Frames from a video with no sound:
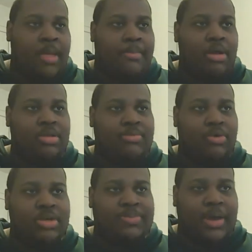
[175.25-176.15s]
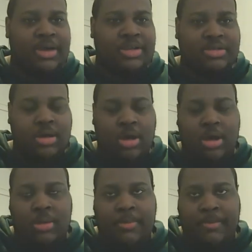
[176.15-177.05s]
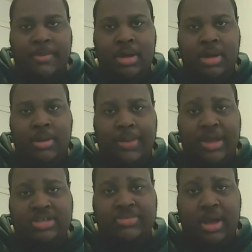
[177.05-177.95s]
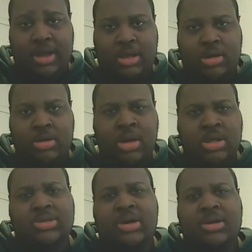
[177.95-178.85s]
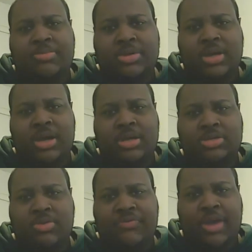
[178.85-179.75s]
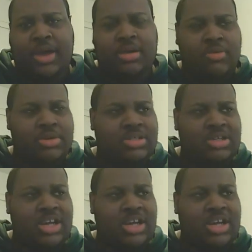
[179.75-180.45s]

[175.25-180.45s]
Baltimore's pass blocking, trying to protect Joe Flacco and shit.